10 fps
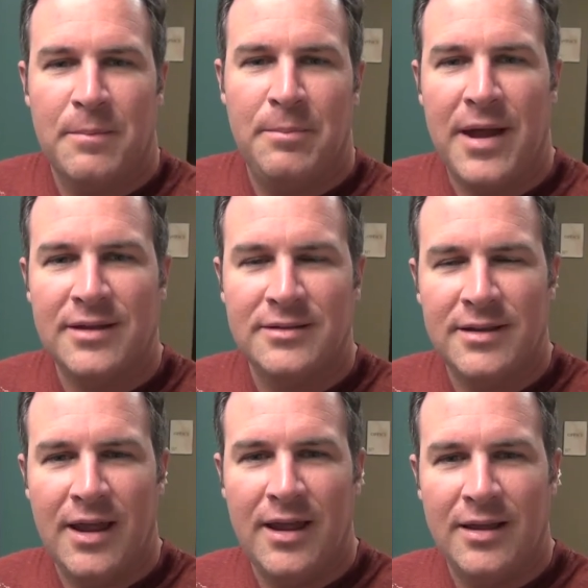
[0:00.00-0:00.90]

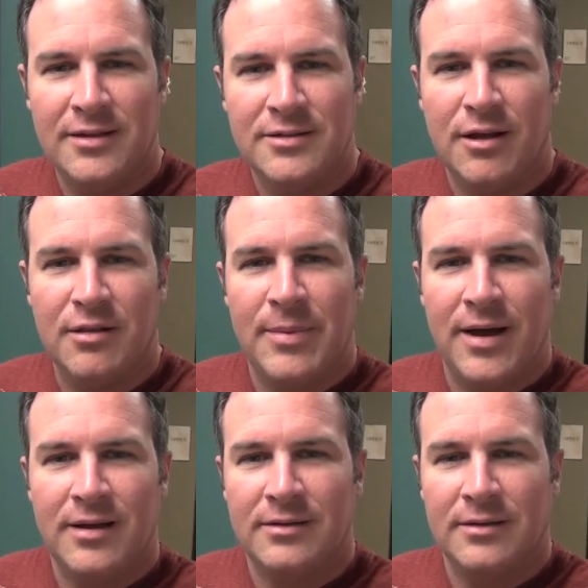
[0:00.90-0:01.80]
backstage, all
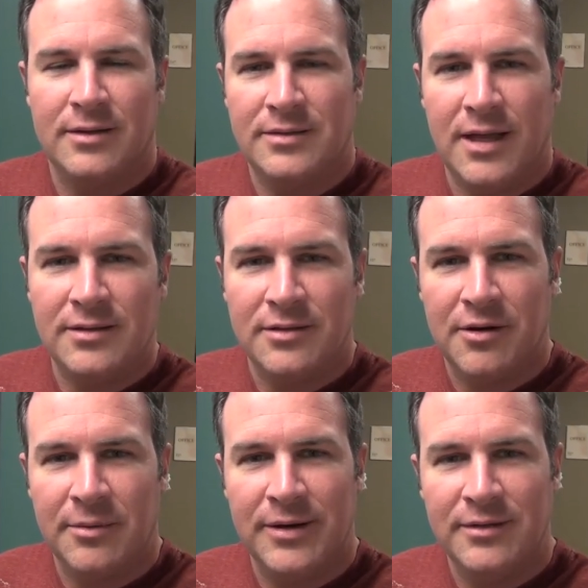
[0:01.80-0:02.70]
about it takes an
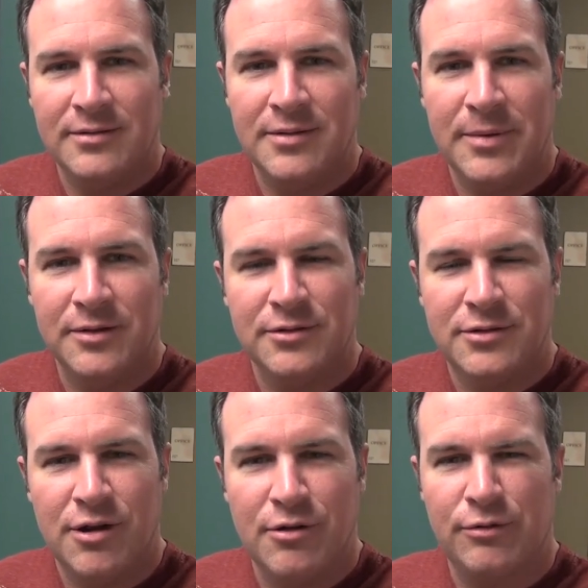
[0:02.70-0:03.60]
army to build a
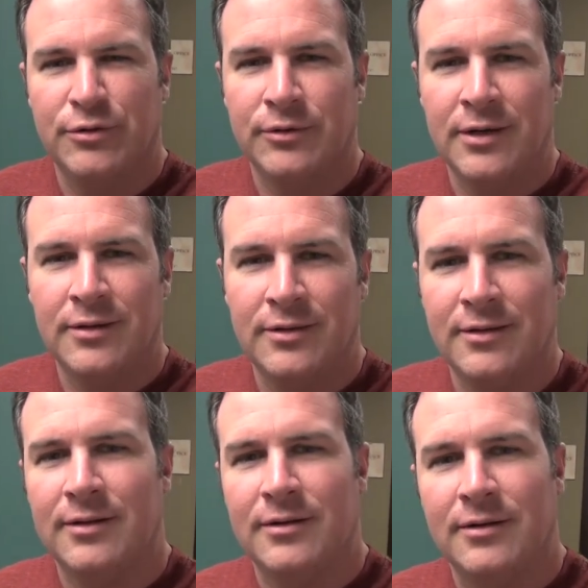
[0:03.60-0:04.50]
show, to run a
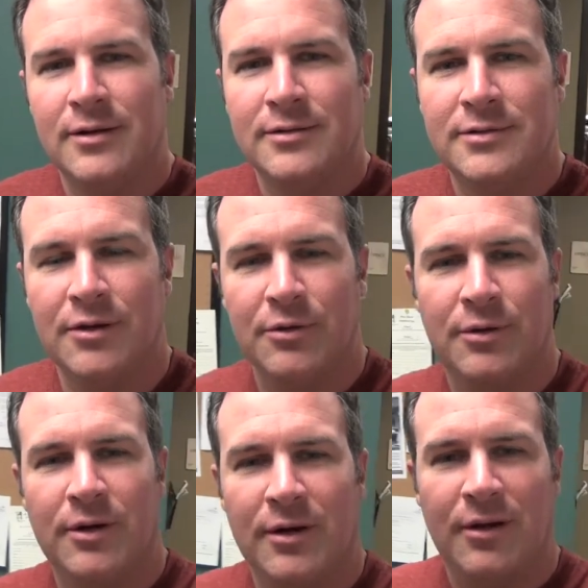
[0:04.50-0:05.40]
theater. So,
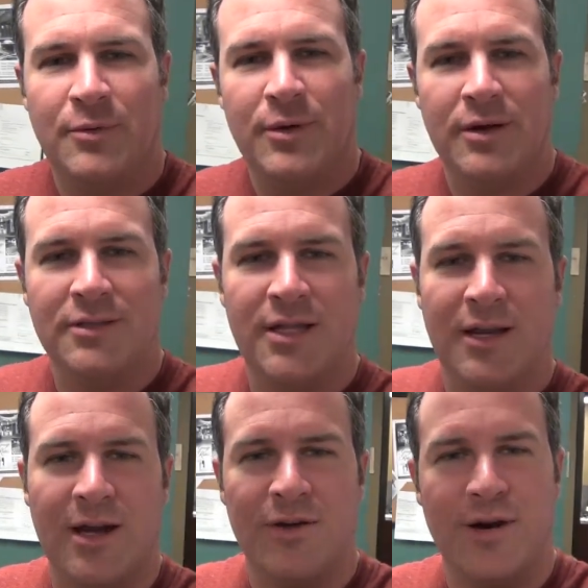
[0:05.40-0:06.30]
we're going to
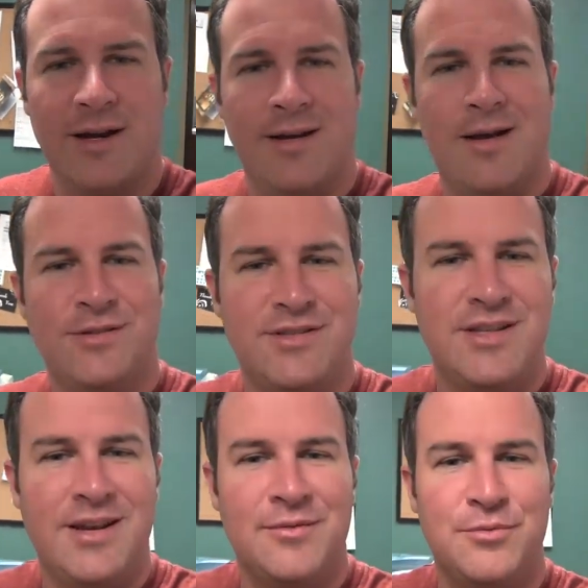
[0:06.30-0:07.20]
check out right now,
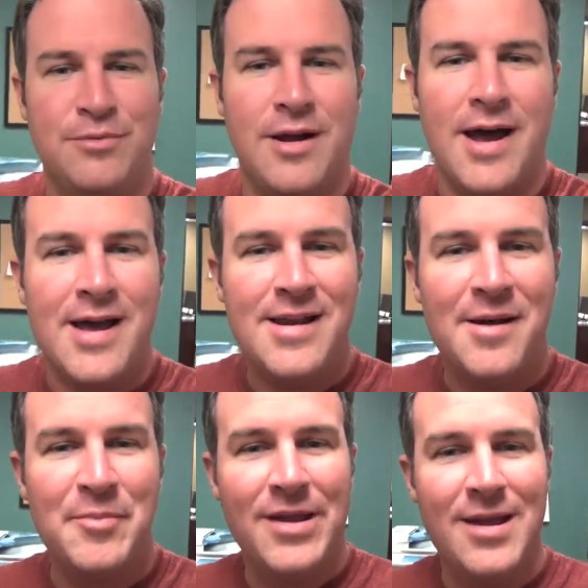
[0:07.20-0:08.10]
sitting right
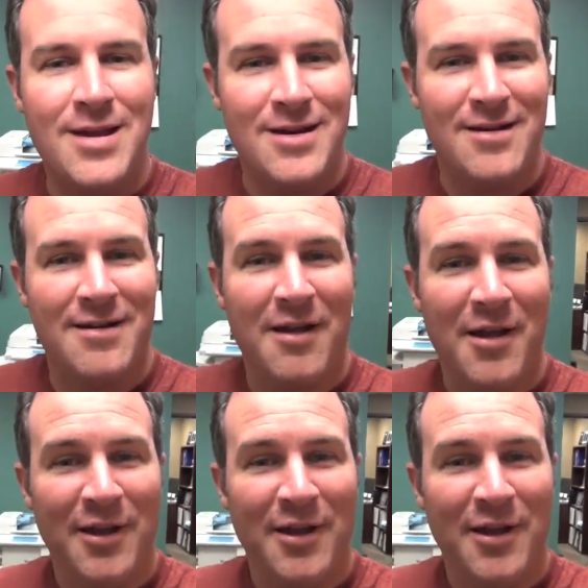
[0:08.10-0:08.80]
up here,